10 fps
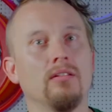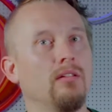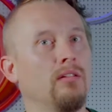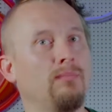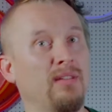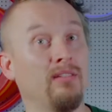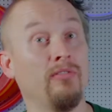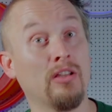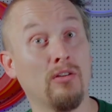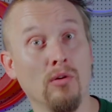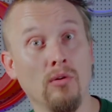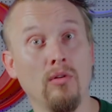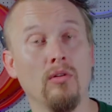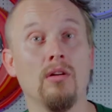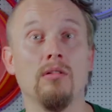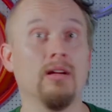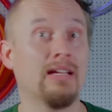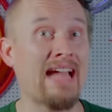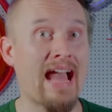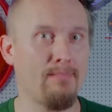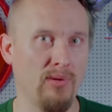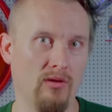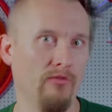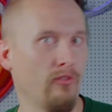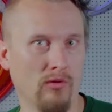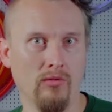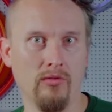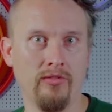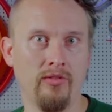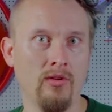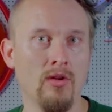on a specific goal or a couple of goals.